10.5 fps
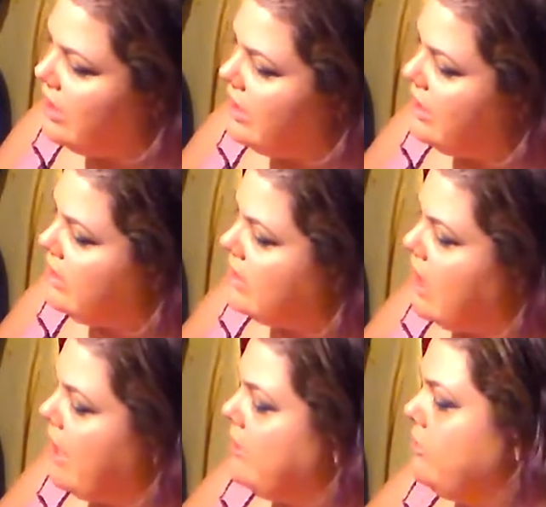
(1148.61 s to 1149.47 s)
These,
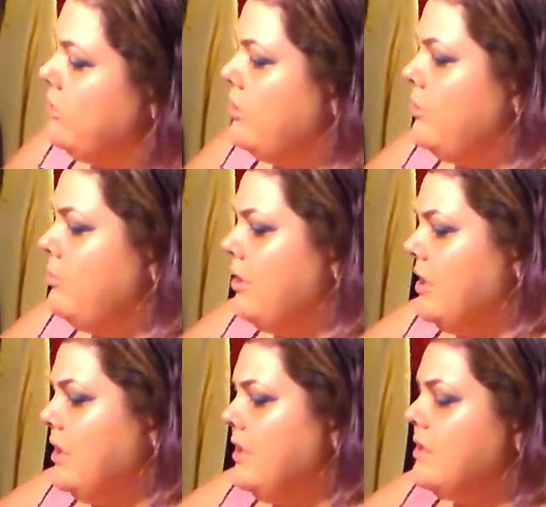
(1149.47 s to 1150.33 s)
I don't know what
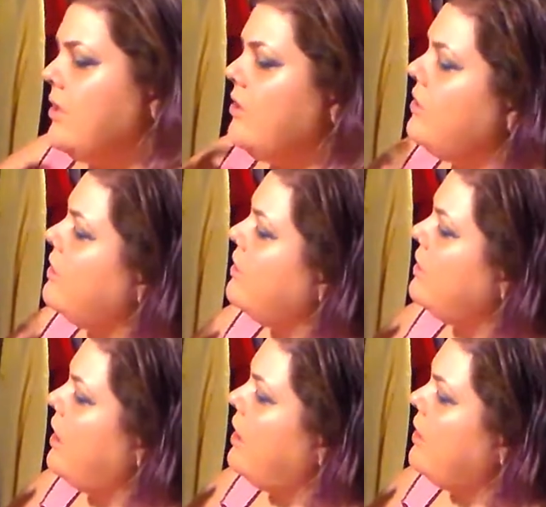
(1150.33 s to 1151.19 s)
these are.
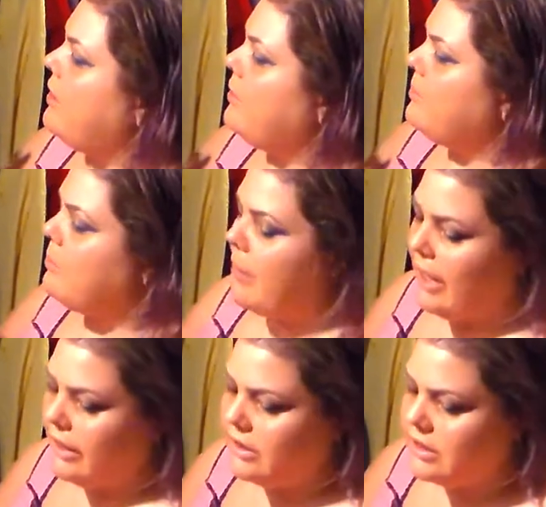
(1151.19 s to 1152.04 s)
Um, the
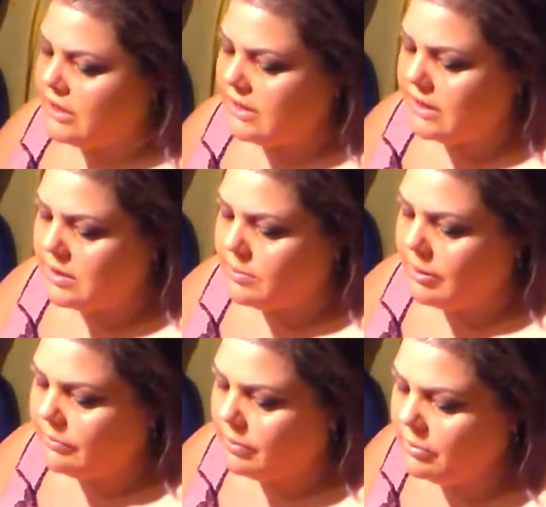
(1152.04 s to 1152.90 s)
package has since
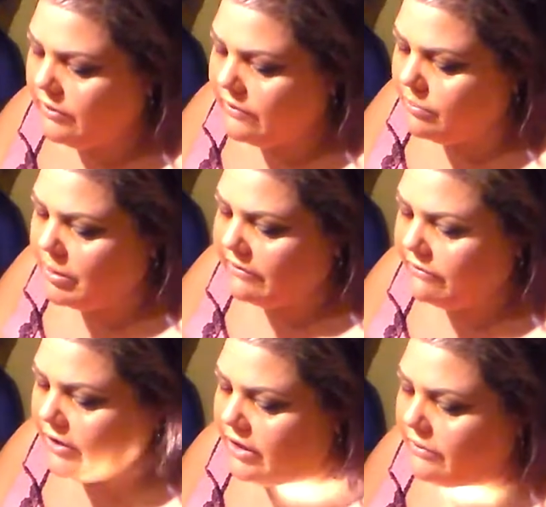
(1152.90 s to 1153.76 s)
been removed, but a
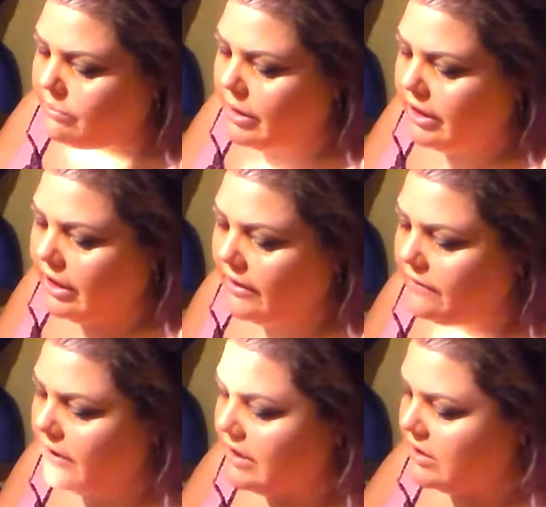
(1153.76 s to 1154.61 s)
friend of mine
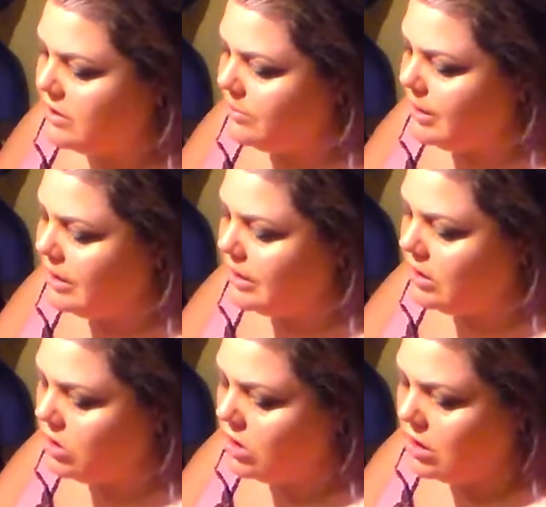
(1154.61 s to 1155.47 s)
gave these to me.
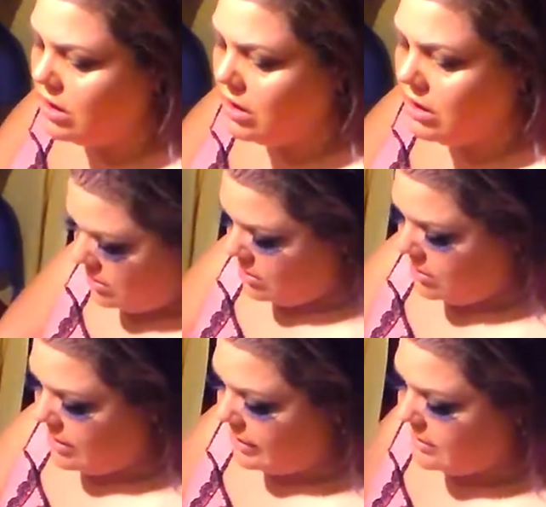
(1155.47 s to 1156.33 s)

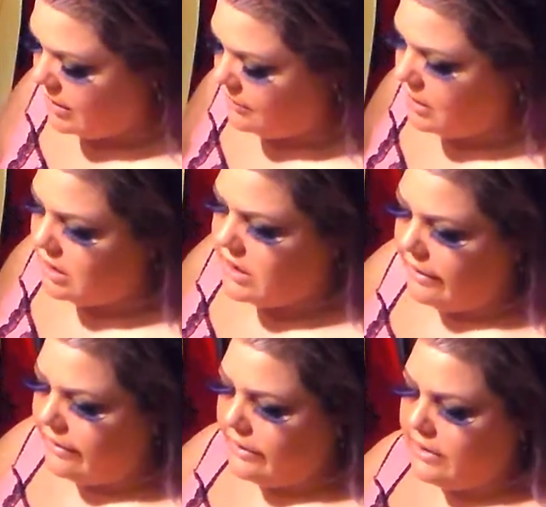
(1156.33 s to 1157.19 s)
Next, I'm going to
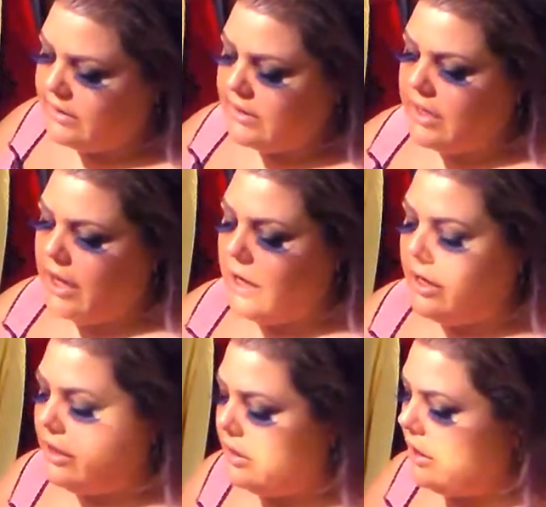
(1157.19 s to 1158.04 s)
take this
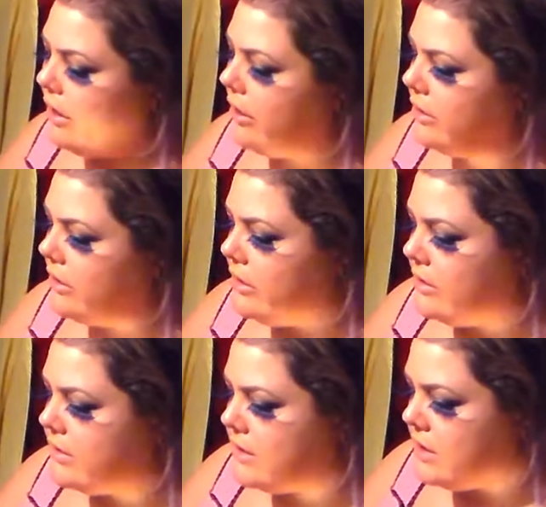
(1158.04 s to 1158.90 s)
LA
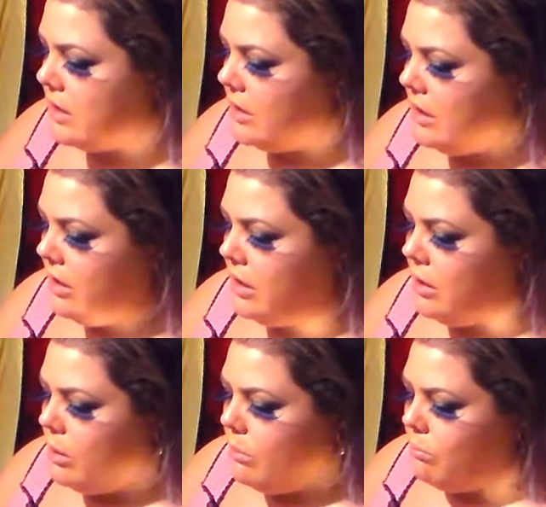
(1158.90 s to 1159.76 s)
Colors
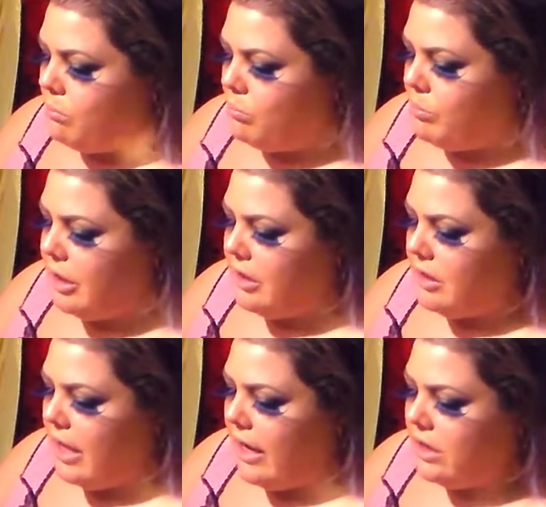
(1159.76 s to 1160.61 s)
Big
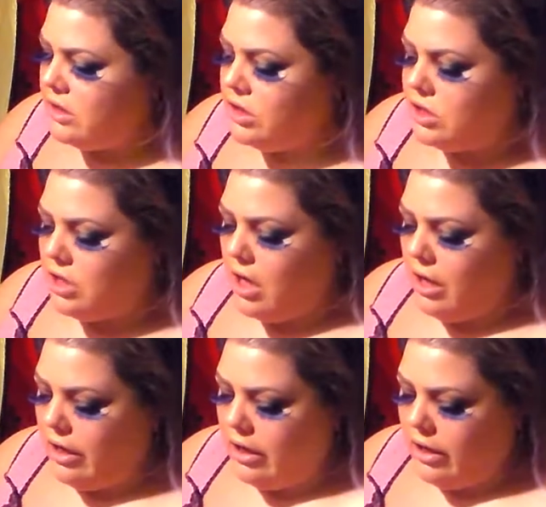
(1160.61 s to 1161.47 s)
Lash
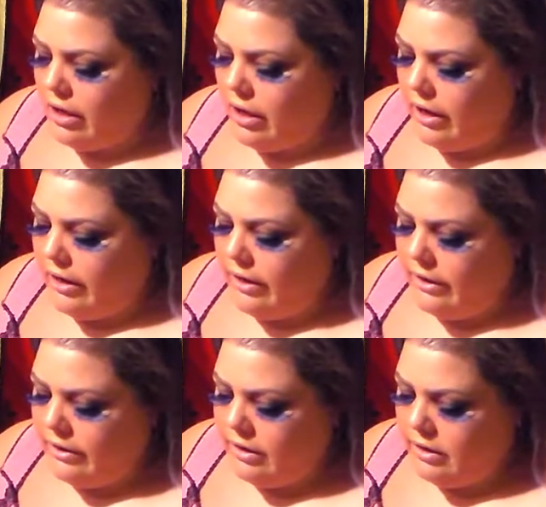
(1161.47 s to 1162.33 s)
uh,
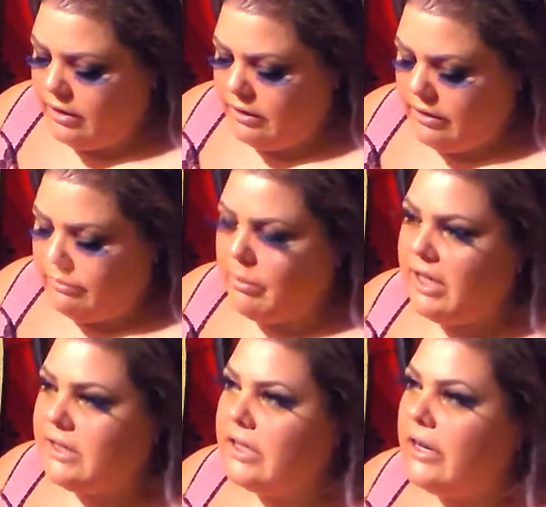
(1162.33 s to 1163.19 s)
Eye
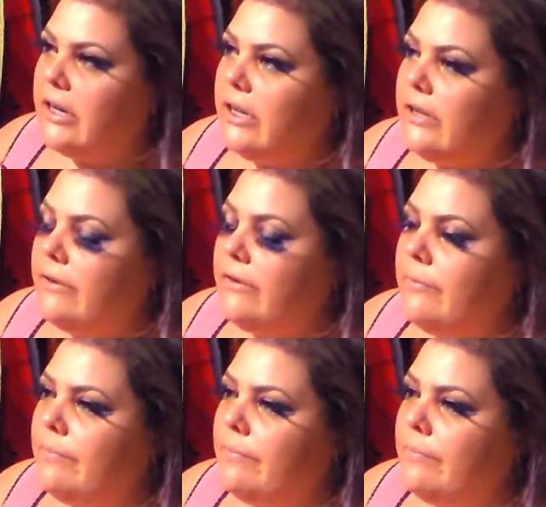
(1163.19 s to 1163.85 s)
Mascara